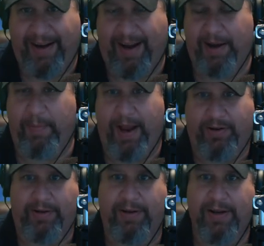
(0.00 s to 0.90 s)
I can't
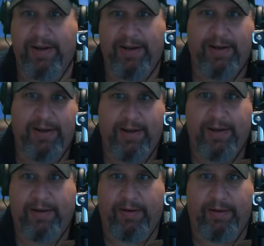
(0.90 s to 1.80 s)
imagine,
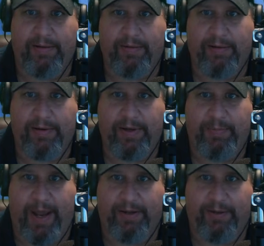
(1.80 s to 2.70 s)
you know, you
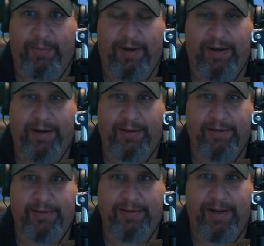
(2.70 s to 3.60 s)
pass the ball,
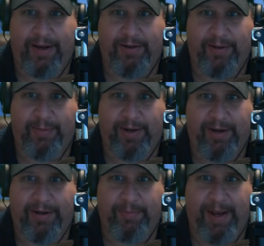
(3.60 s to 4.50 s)
catch the
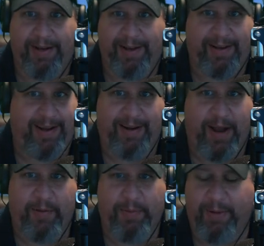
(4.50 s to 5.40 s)
ball.
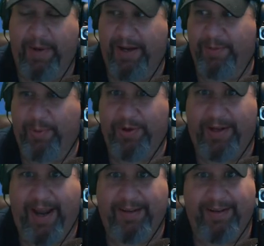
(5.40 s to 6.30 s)
That would be my
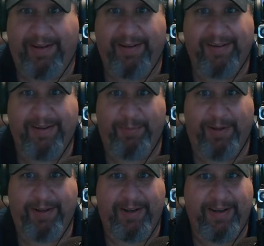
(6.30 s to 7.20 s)
sportscasting
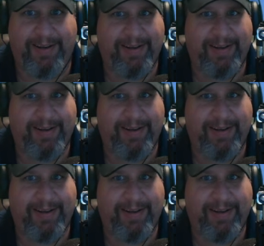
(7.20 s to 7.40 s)
ability.